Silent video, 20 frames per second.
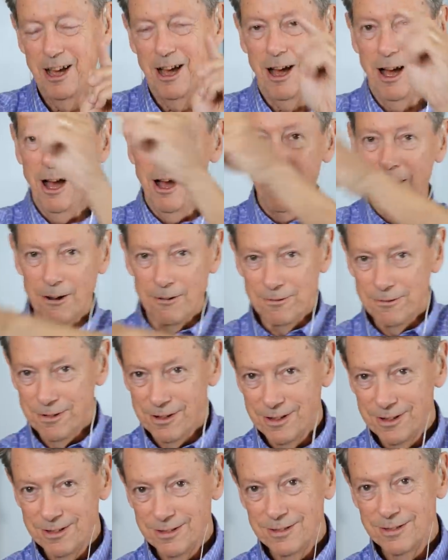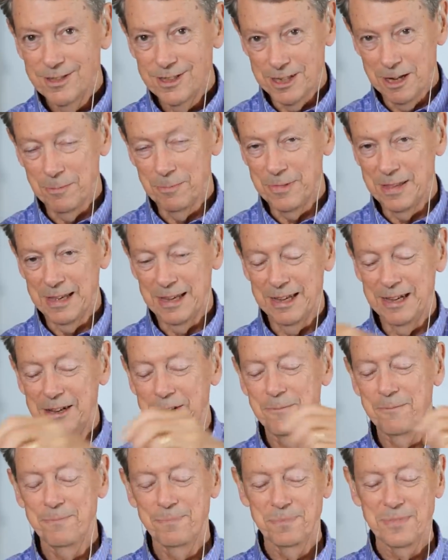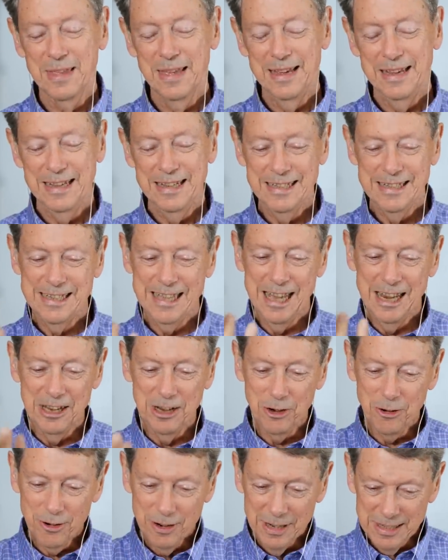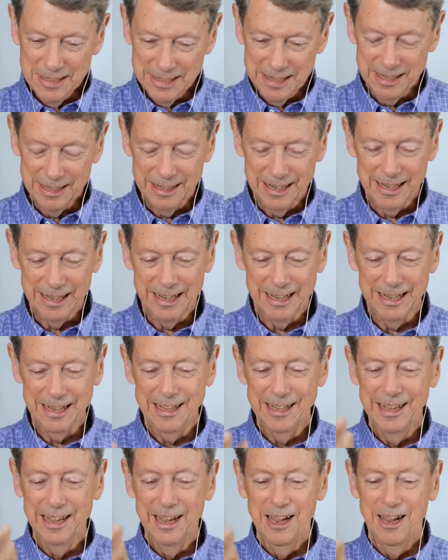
of something is that increasingly